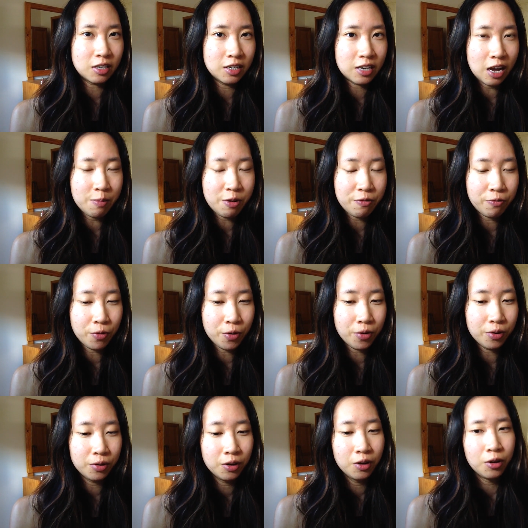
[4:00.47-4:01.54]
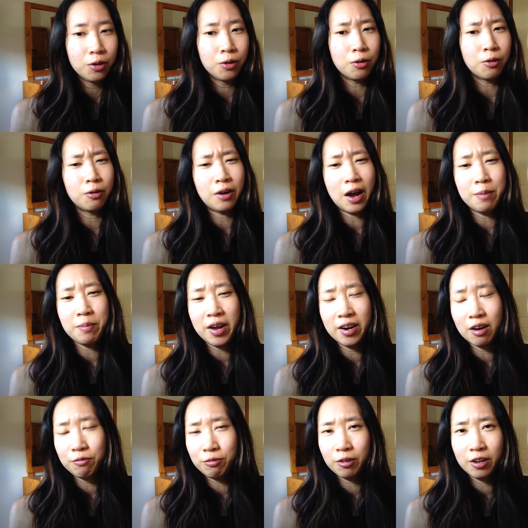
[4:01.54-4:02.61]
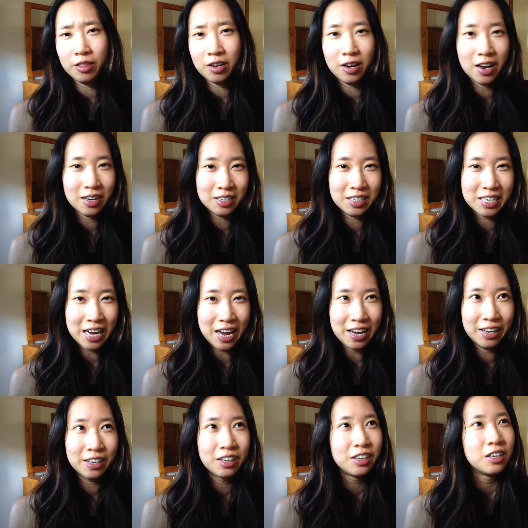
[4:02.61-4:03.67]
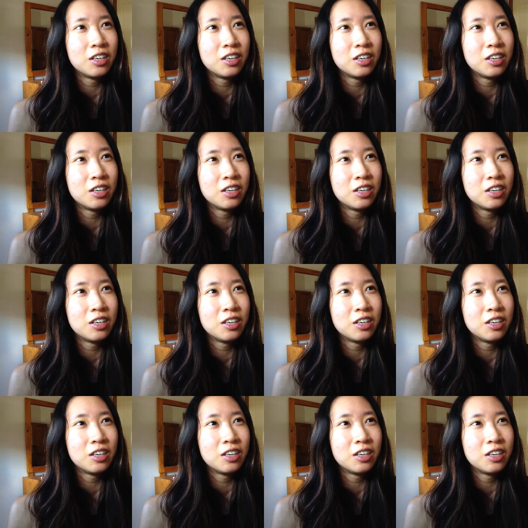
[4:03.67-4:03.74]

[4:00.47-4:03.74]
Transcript: the day before, or I made up for it the next day.